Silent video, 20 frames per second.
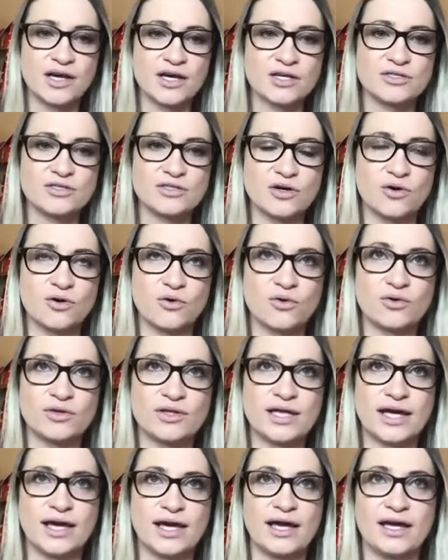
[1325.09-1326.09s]
So
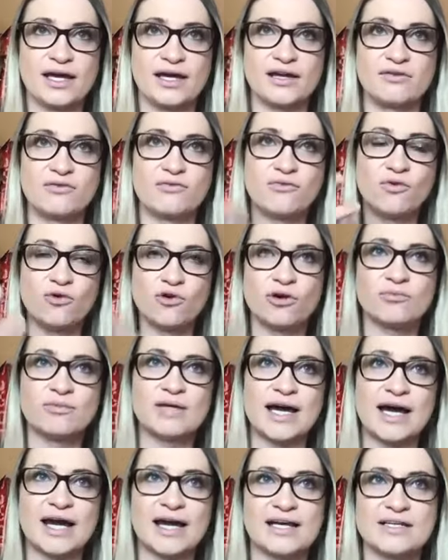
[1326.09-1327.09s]
they get formed
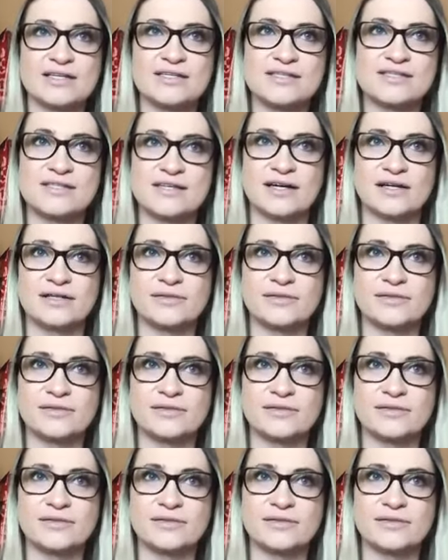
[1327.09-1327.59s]
as